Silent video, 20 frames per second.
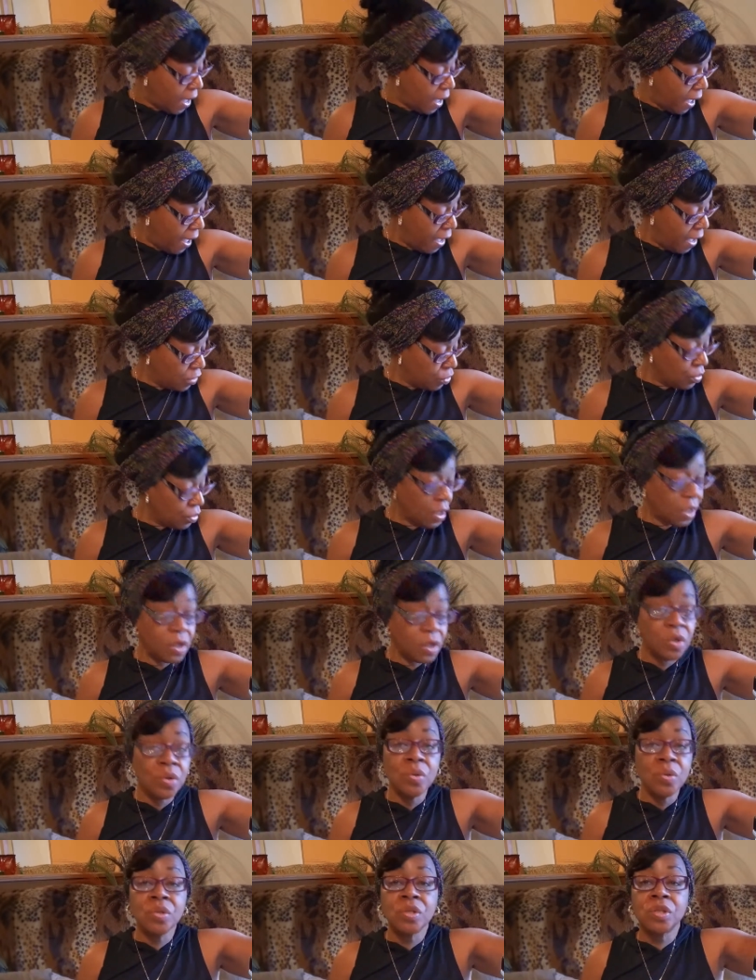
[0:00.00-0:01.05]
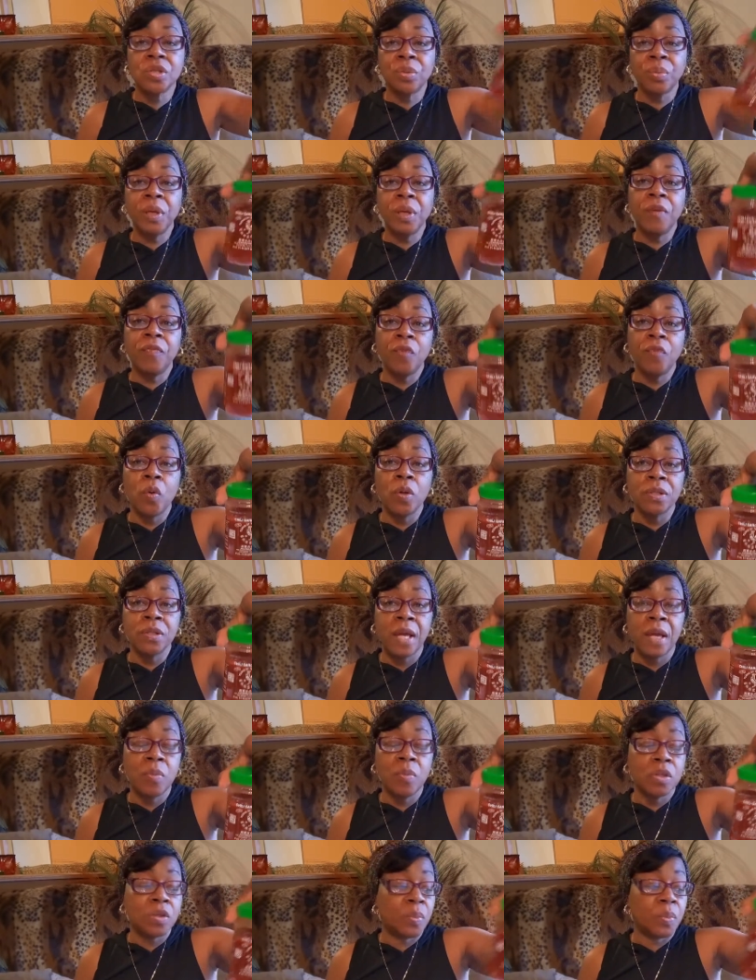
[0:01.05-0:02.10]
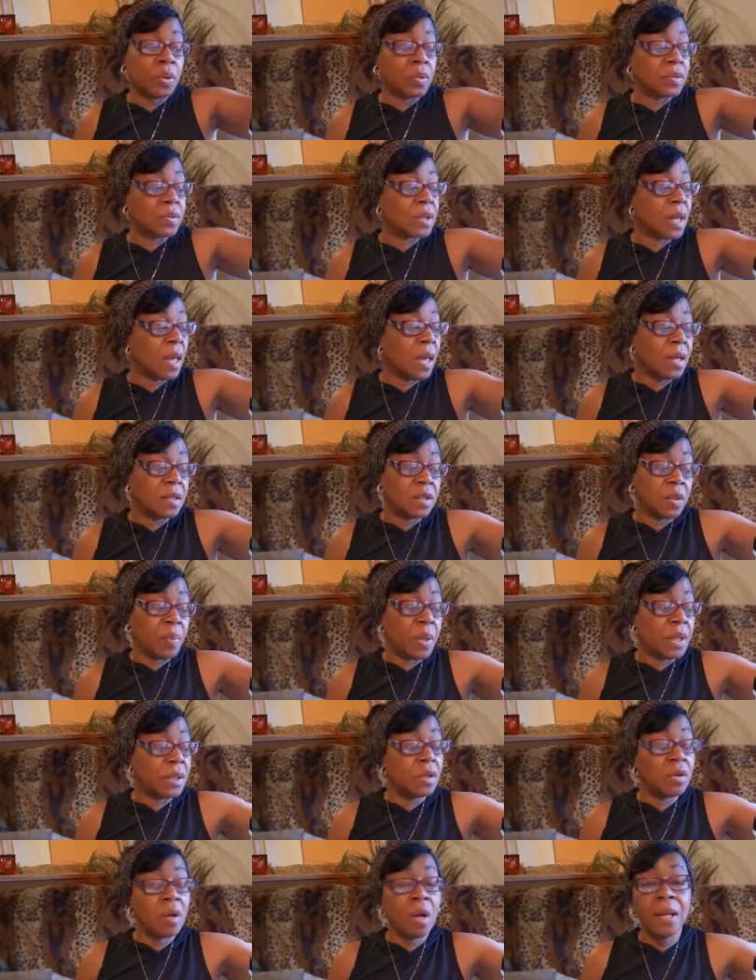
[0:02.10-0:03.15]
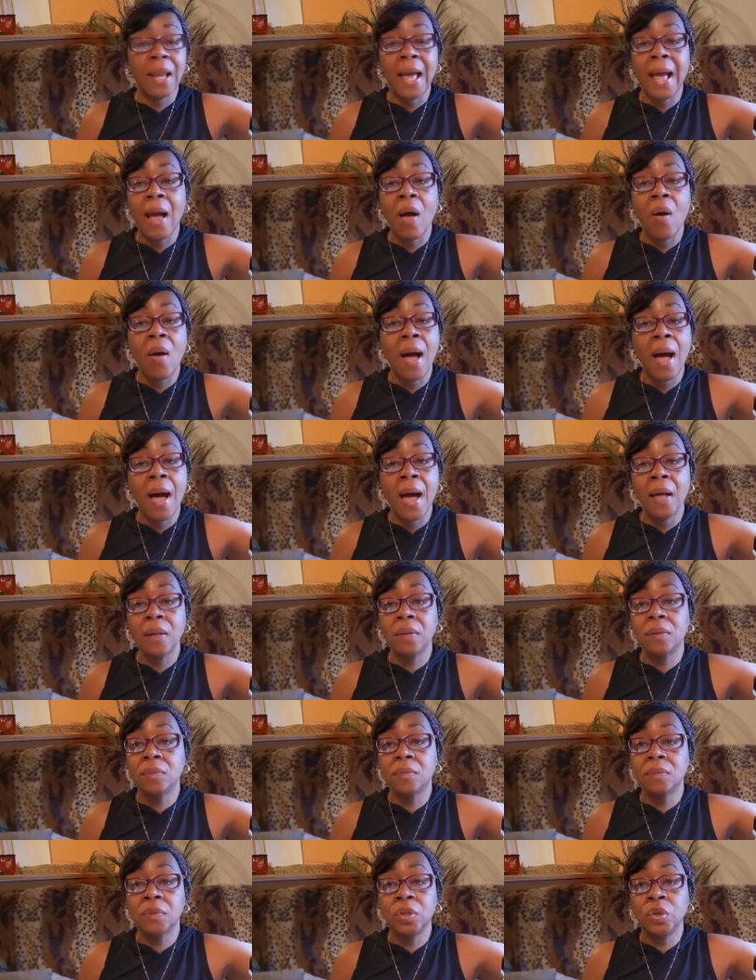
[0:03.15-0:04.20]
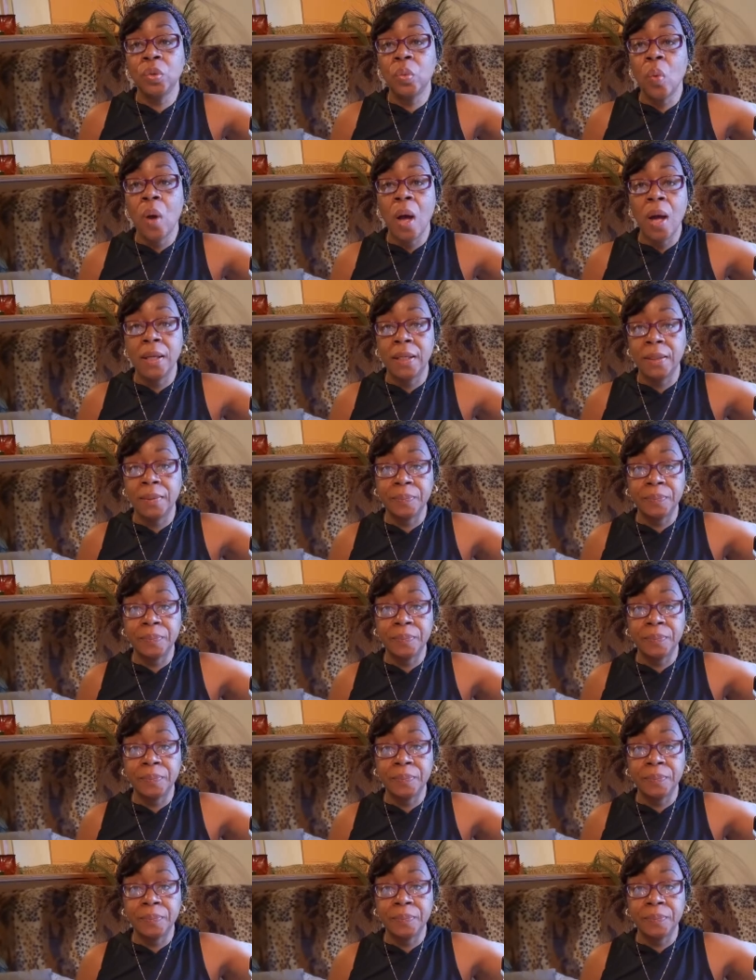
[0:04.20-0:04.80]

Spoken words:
And you're going to use 3 to 4 tablespoons, depending on how hot you want it.